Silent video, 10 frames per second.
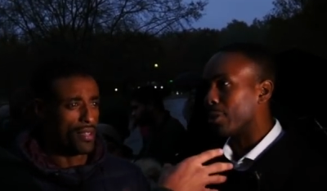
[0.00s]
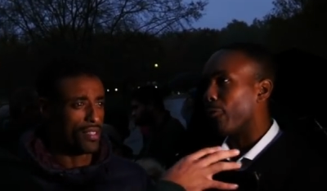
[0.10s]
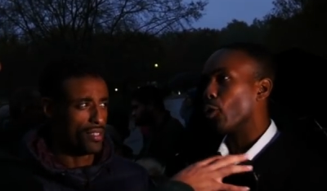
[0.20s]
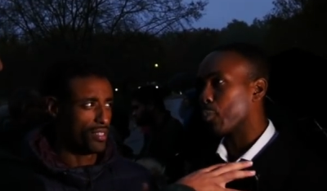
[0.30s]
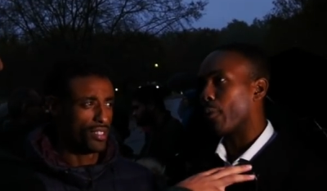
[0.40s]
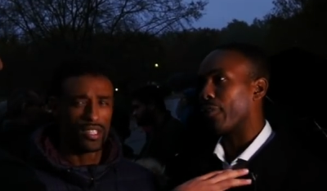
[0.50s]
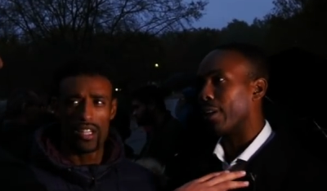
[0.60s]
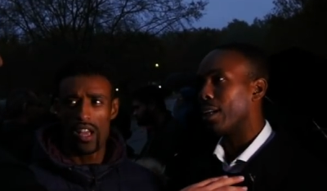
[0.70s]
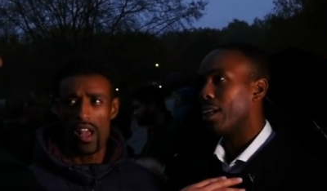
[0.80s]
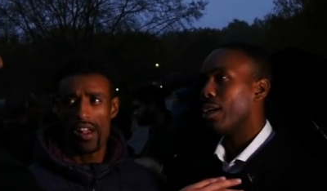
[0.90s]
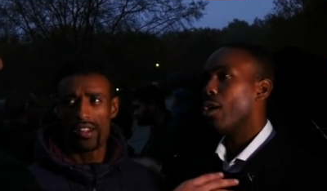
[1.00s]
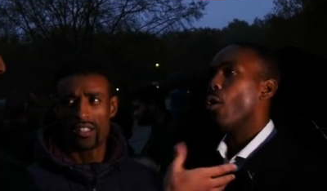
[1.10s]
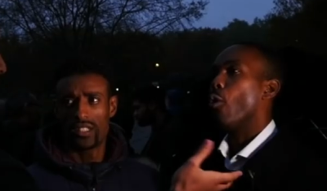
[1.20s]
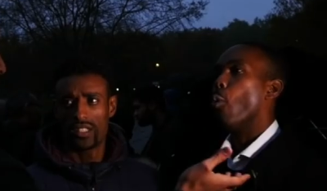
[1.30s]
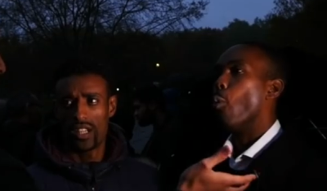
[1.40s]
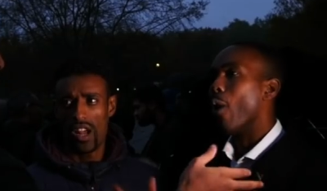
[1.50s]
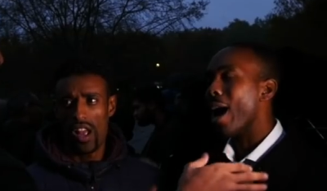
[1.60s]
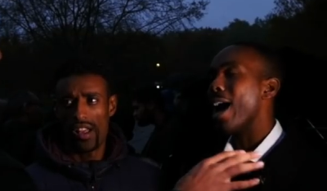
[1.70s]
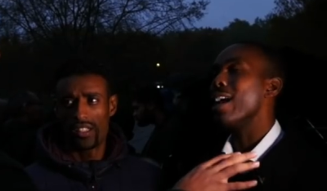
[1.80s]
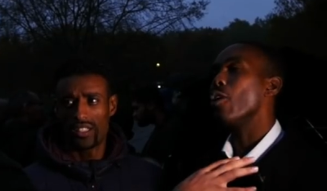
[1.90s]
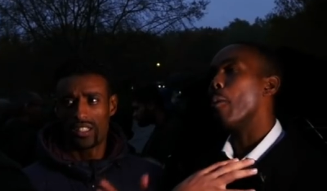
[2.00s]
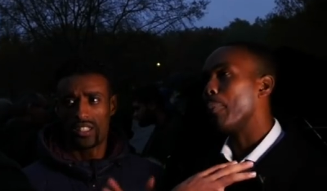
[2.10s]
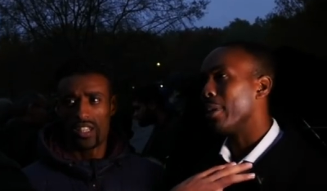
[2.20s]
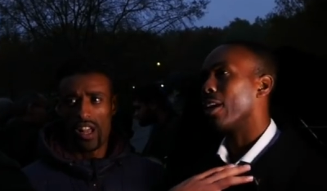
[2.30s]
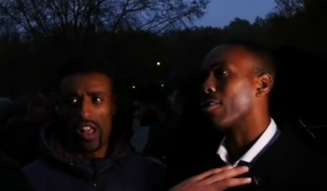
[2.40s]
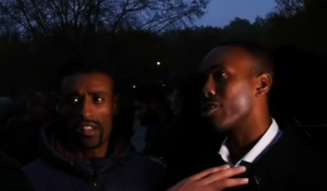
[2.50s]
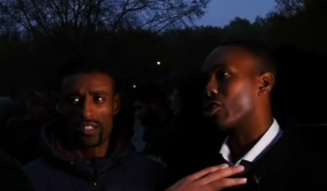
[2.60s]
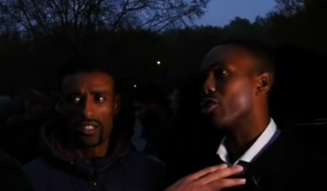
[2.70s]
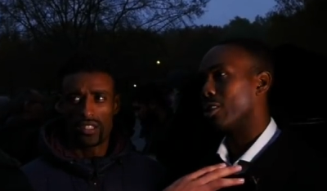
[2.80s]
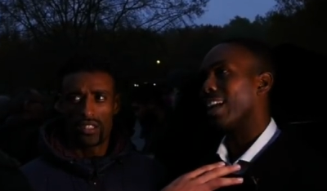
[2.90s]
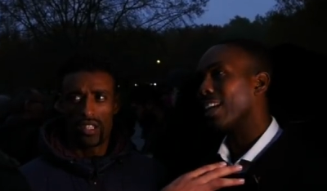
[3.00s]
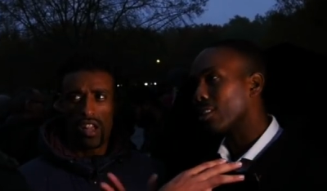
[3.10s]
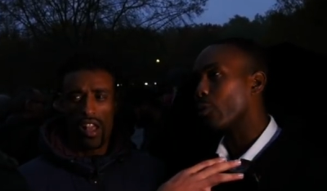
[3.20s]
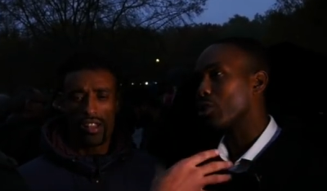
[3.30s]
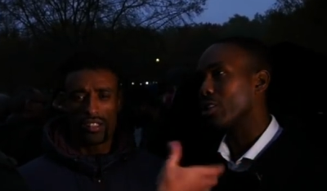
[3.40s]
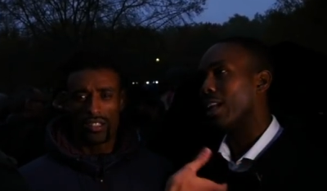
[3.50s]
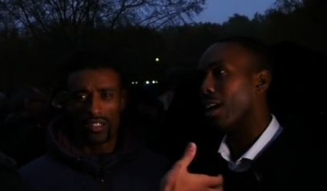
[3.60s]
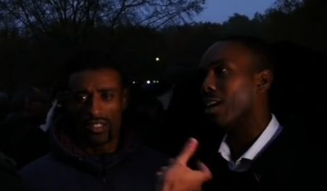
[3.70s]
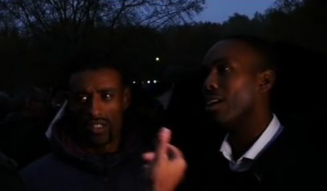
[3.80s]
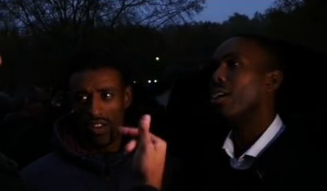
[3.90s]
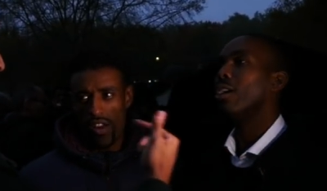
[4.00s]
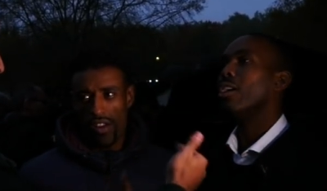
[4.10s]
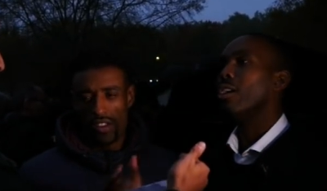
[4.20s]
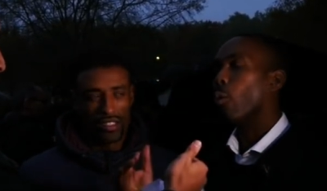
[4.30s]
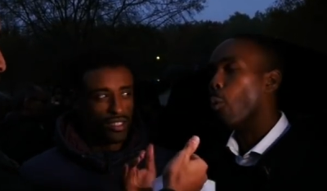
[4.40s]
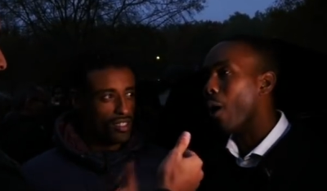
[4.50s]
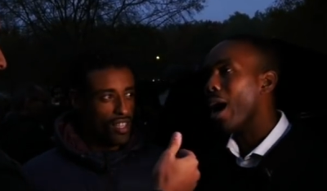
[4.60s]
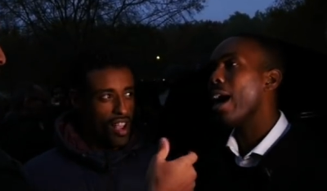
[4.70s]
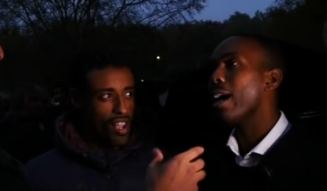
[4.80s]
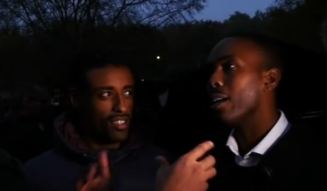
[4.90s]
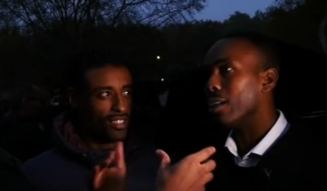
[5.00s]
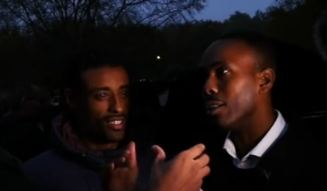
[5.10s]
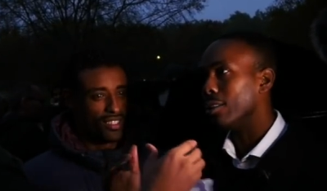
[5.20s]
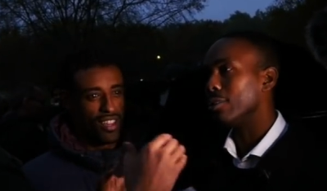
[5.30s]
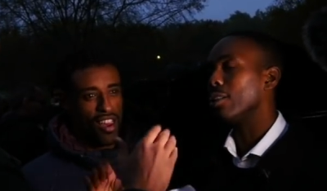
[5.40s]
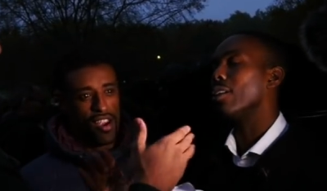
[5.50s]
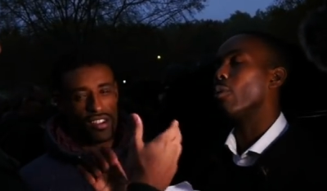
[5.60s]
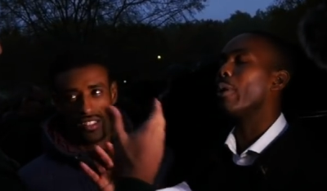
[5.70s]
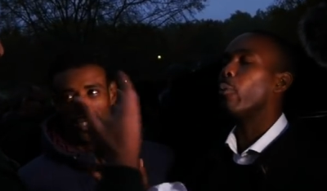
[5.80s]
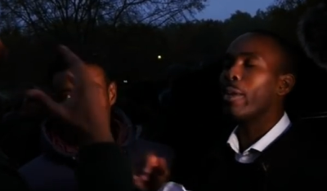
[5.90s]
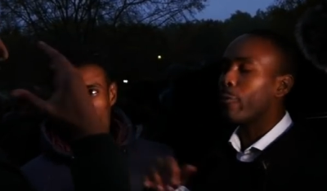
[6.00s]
Speaker 1: is a false prophet. Why not be a Christian? That's a Christian now. Let me ask another question. Why? No, no, we, we,